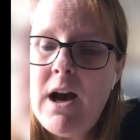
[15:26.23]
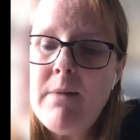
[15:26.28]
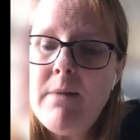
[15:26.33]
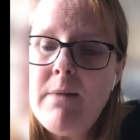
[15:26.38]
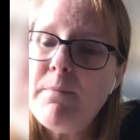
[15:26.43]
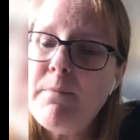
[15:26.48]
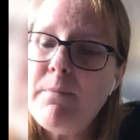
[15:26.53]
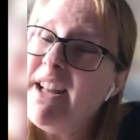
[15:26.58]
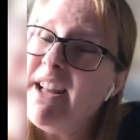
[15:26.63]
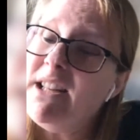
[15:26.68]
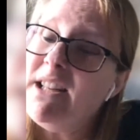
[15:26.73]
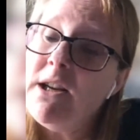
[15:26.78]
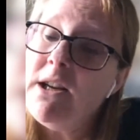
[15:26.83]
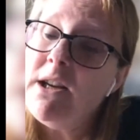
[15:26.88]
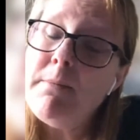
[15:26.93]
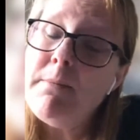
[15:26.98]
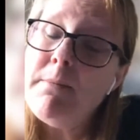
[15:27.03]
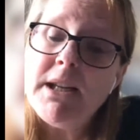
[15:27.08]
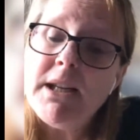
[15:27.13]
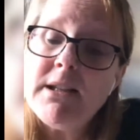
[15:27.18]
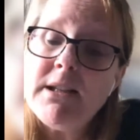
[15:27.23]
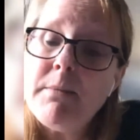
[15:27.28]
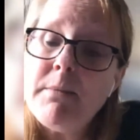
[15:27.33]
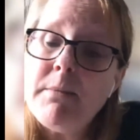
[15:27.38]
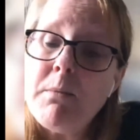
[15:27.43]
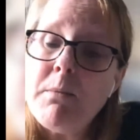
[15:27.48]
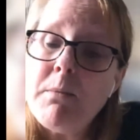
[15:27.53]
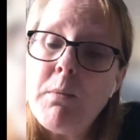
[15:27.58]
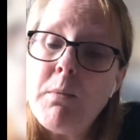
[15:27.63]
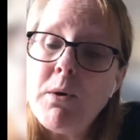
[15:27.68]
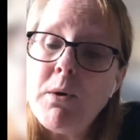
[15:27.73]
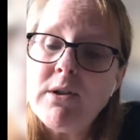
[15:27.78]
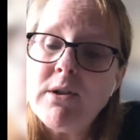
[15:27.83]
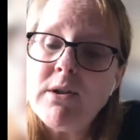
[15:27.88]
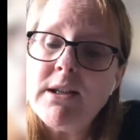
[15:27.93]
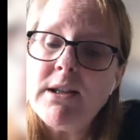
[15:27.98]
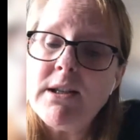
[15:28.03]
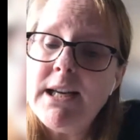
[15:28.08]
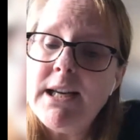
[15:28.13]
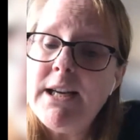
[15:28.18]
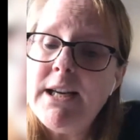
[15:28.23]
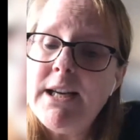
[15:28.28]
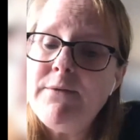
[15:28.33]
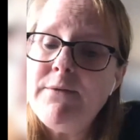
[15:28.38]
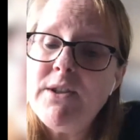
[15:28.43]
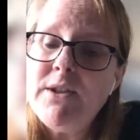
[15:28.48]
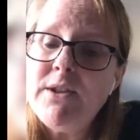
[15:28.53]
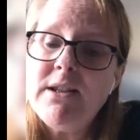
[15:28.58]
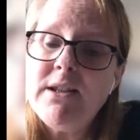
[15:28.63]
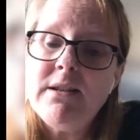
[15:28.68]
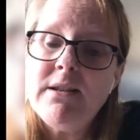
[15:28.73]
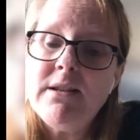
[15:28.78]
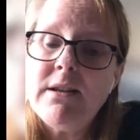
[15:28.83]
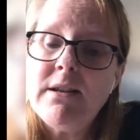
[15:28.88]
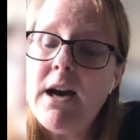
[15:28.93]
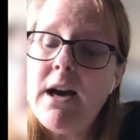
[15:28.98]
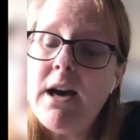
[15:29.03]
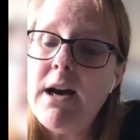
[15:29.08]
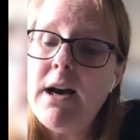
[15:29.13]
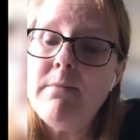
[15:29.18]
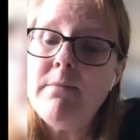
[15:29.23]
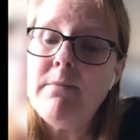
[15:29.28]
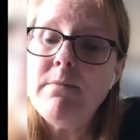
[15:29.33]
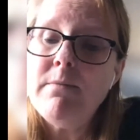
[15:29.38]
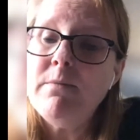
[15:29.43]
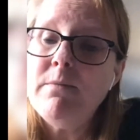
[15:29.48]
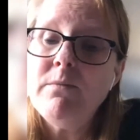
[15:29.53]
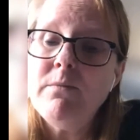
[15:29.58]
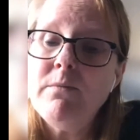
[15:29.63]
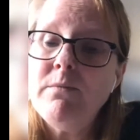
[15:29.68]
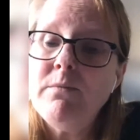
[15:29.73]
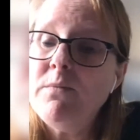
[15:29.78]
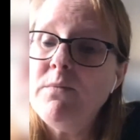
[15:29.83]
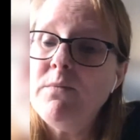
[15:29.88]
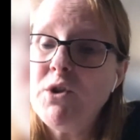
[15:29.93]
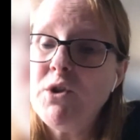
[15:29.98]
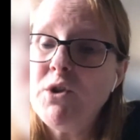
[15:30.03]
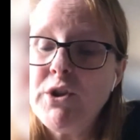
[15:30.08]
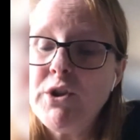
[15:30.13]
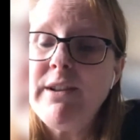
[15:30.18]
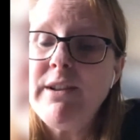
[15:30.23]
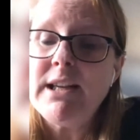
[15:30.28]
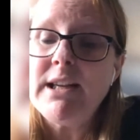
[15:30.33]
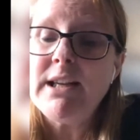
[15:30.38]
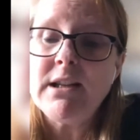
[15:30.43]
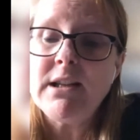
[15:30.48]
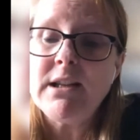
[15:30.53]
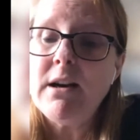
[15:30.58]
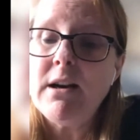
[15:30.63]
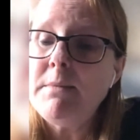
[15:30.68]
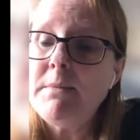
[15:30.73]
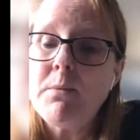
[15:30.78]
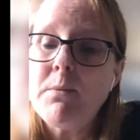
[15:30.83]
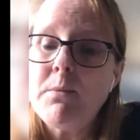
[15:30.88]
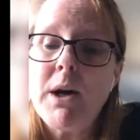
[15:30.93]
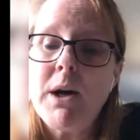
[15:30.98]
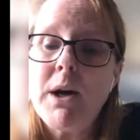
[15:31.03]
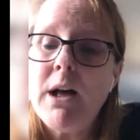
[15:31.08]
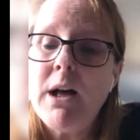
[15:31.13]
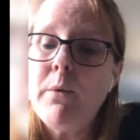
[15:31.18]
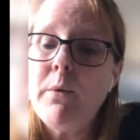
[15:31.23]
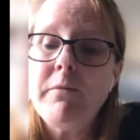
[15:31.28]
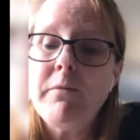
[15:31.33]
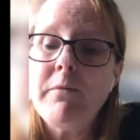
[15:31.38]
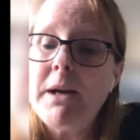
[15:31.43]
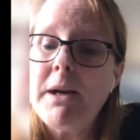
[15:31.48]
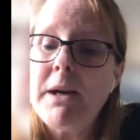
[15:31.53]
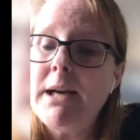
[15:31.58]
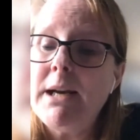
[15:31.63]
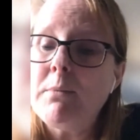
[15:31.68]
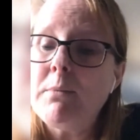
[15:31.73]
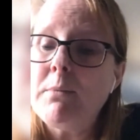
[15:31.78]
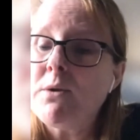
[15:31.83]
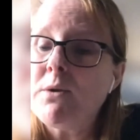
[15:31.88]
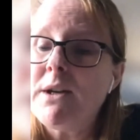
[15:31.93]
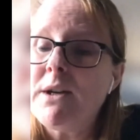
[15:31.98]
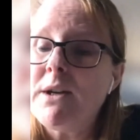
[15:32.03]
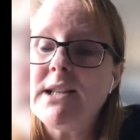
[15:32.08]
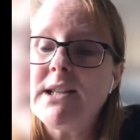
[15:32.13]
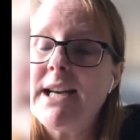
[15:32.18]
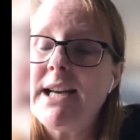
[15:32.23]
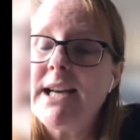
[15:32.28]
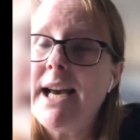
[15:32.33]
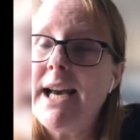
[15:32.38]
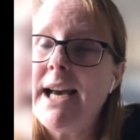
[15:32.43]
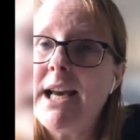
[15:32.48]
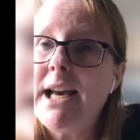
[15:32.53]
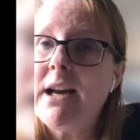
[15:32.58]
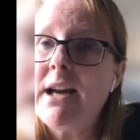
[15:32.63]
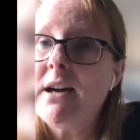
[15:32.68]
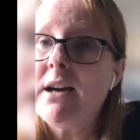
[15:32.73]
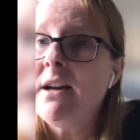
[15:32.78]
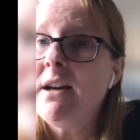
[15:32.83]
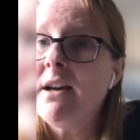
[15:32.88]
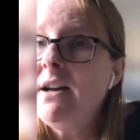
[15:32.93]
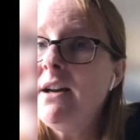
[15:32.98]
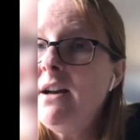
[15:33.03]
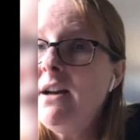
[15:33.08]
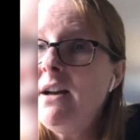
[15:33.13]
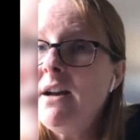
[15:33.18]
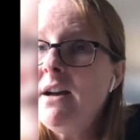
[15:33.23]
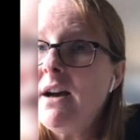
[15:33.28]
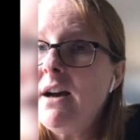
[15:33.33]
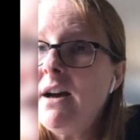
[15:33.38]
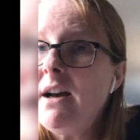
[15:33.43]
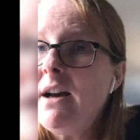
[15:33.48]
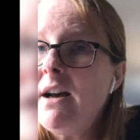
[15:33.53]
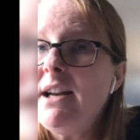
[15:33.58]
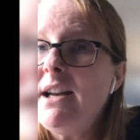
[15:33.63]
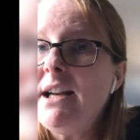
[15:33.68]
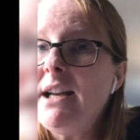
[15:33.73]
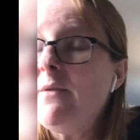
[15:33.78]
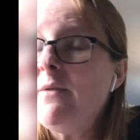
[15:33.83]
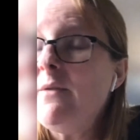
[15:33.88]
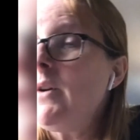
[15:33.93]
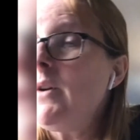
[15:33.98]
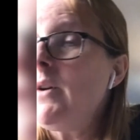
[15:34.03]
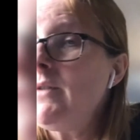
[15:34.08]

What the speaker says: But then turning back to some of the more positives, during that time as well, we've been able to undertake nearly